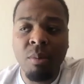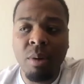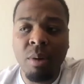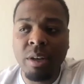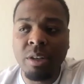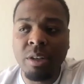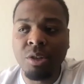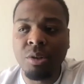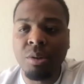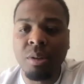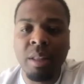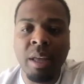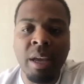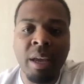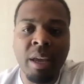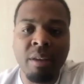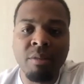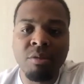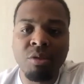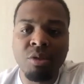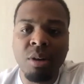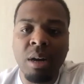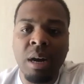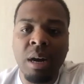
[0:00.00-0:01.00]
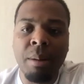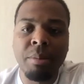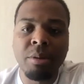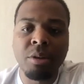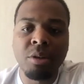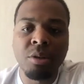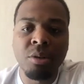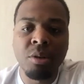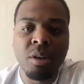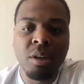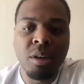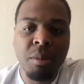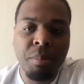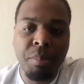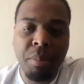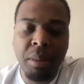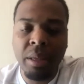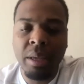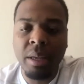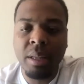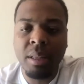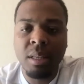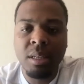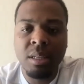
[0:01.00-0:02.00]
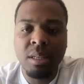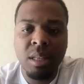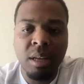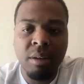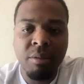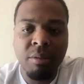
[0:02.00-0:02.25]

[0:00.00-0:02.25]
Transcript: And that gives you an opportunity to play at this level.